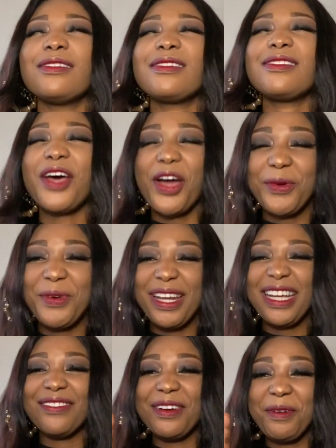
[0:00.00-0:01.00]

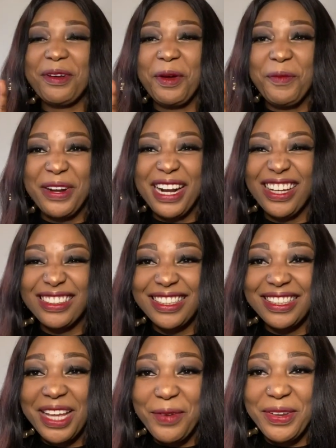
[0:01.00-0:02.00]
sorry if I'm gonna pronounce the
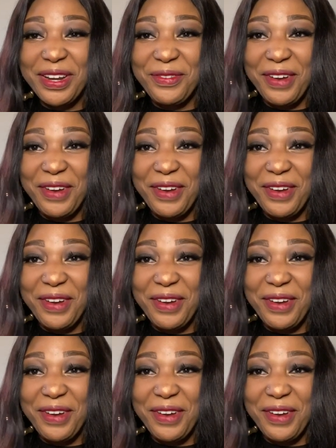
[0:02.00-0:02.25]
name in a